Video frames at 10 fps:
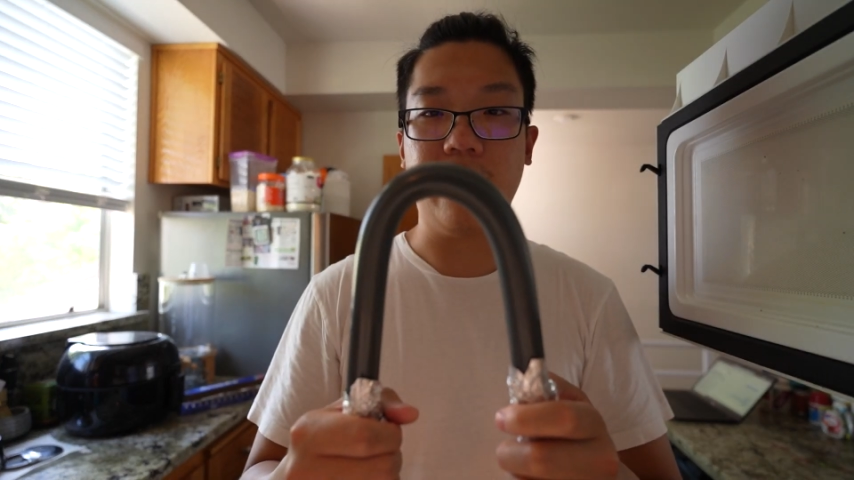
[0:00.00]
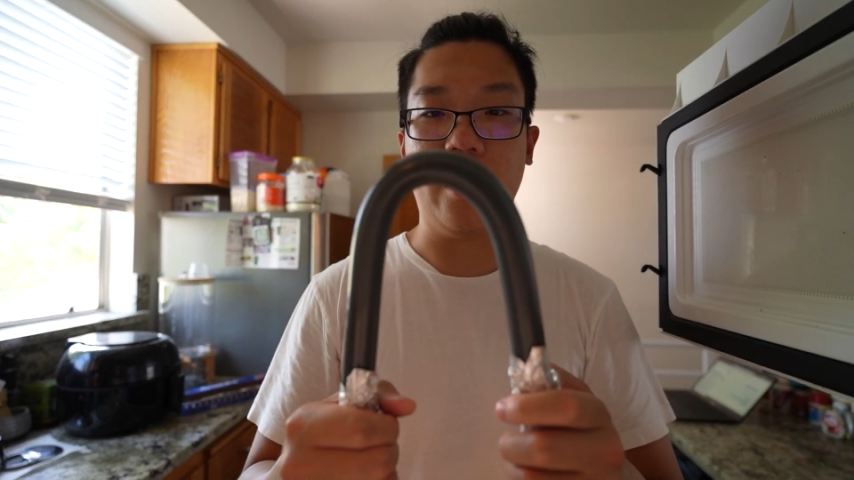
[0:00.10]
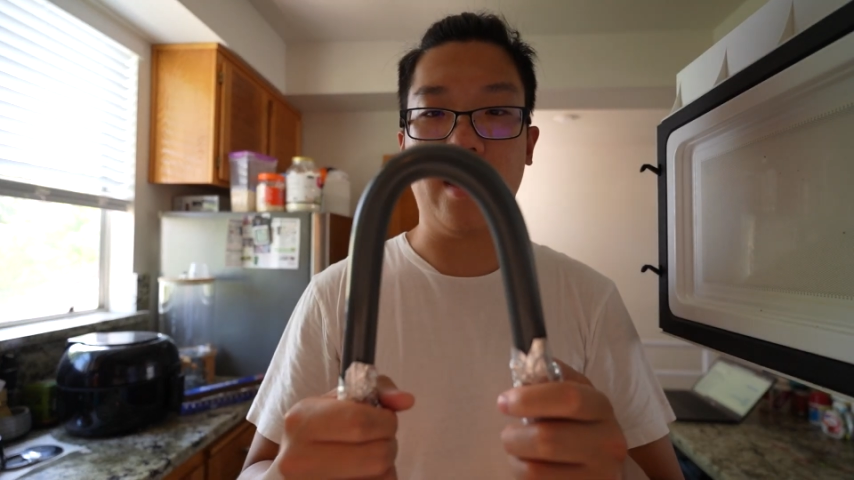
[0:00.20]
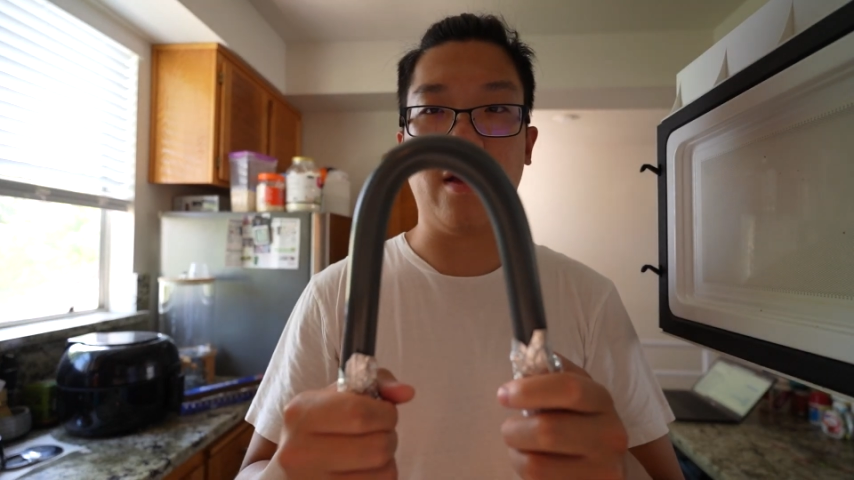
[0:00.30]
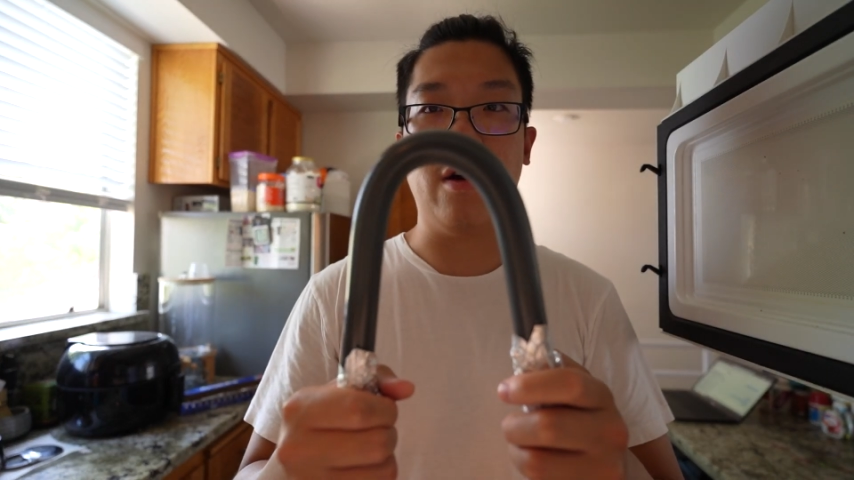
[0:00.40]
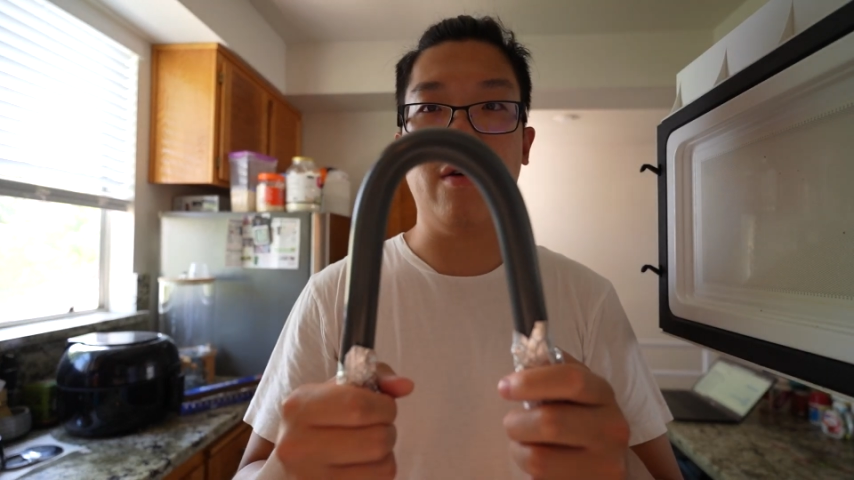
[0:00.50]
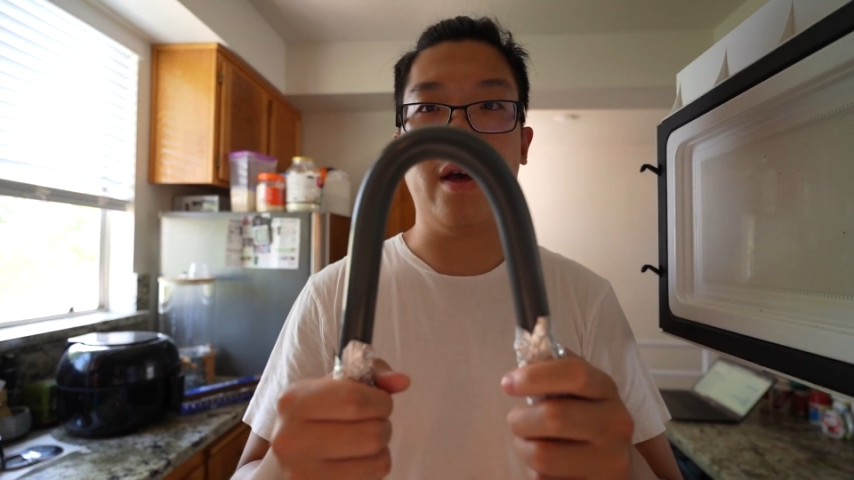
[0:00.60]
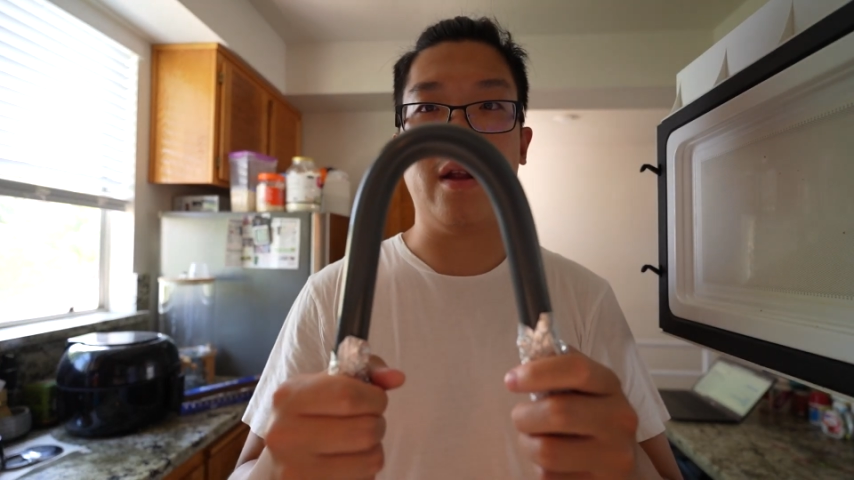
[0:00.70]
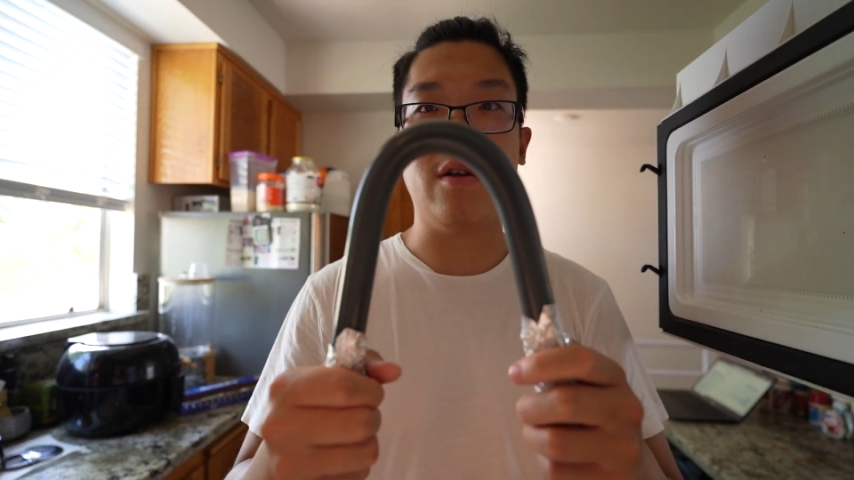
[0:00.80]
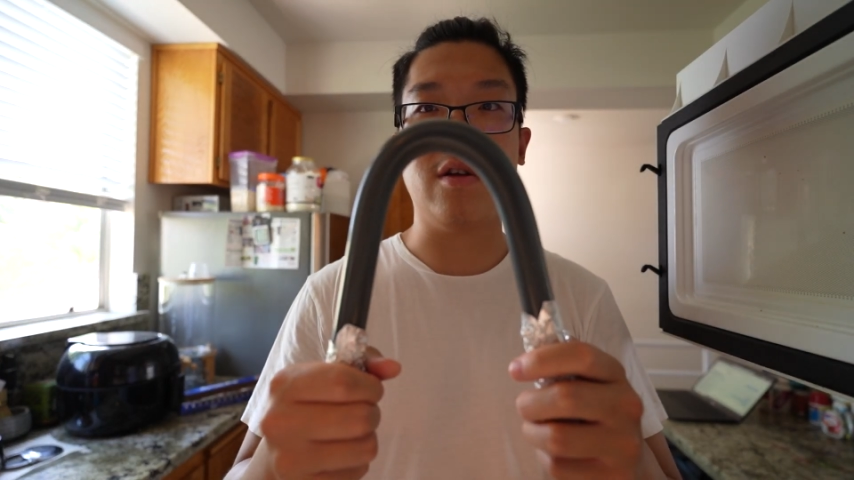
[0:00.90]
if I let go,
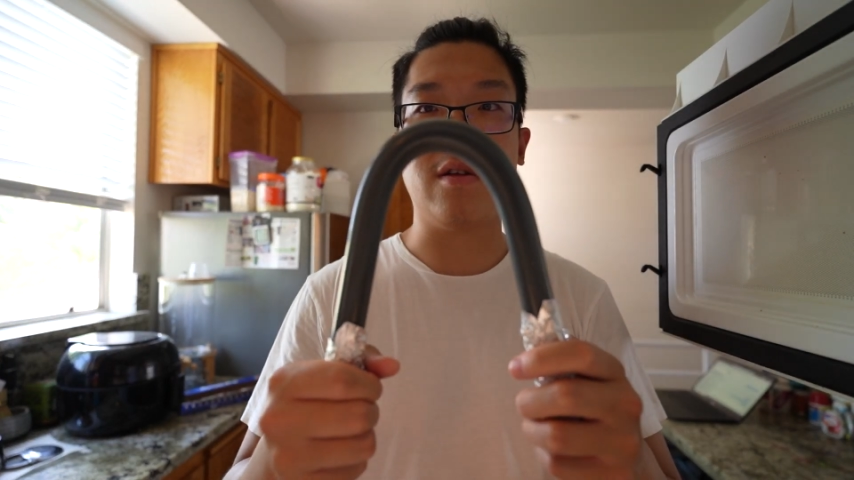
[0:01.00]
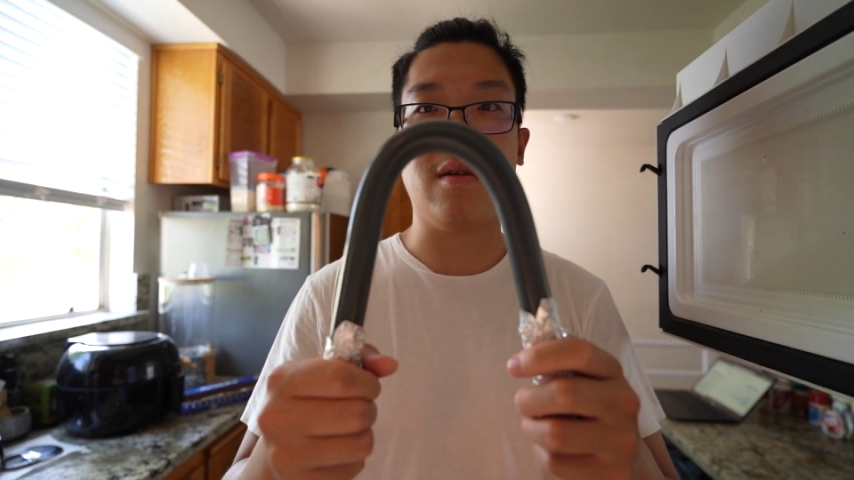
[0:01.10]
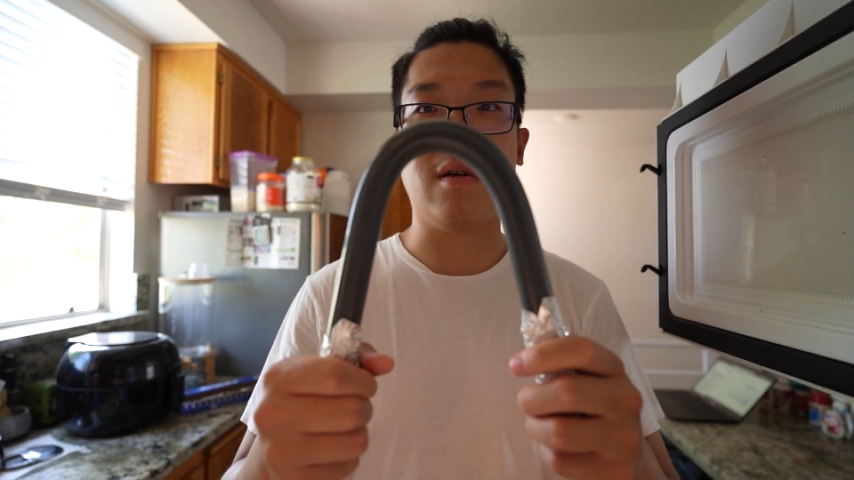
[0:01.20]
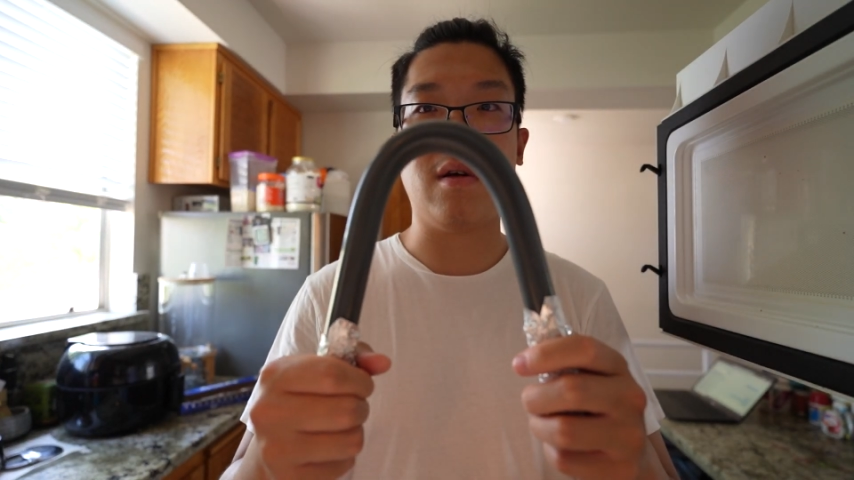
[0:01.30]
it just